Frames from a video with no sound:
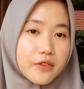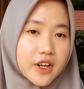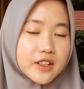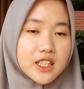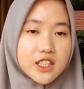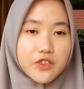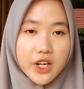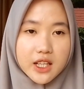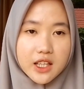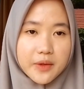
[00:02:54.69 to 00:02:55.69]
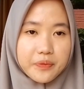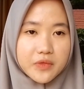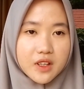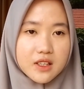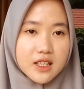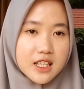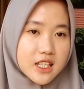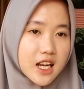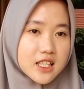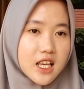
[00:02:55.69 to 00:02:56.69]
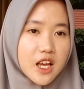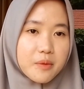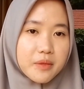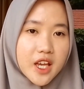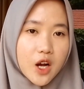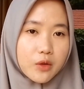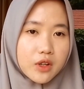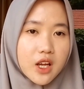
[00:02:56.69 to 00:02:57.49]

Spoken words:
fairly directly, such as meow.